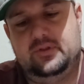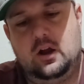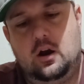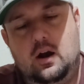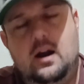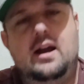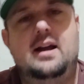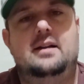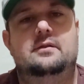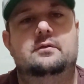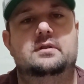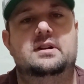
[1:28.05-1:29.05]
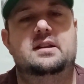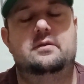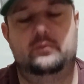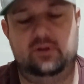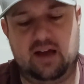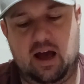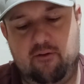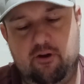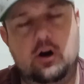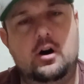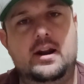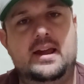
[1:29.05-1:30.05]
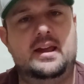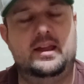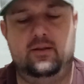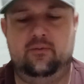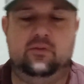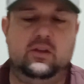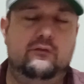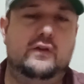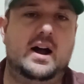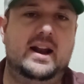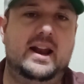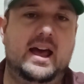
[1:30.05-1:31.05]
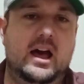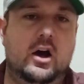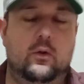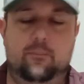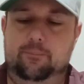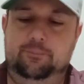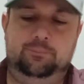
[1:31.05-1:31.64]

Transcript: All right, diving on in, finding out